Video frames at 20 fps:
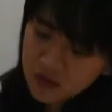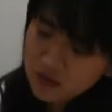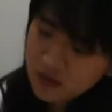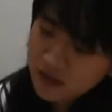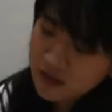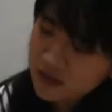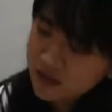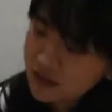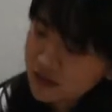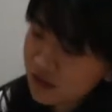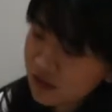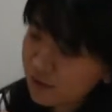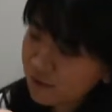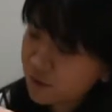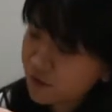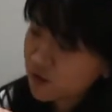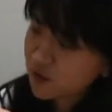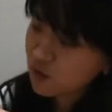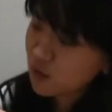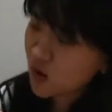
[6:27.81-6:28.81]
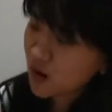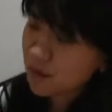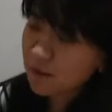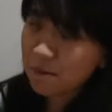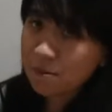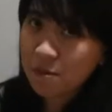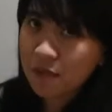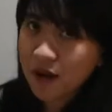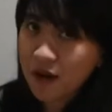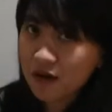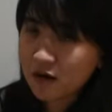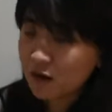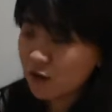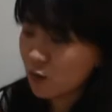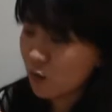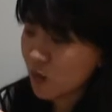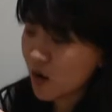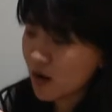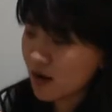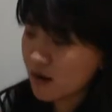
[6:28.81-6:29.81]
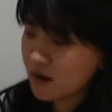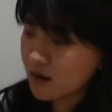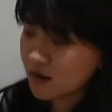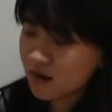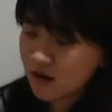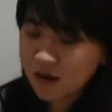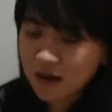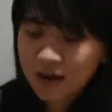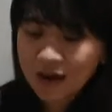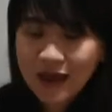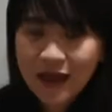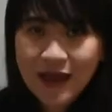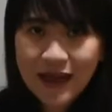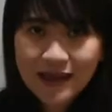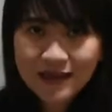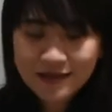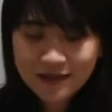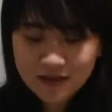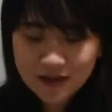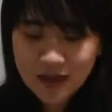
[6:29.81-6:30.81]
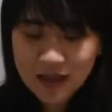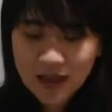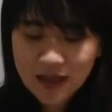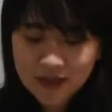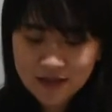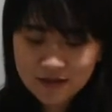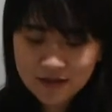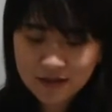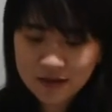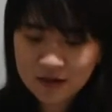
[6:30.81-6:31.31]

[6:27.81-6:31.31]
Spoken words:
This is the first one, bottle 1 at 8.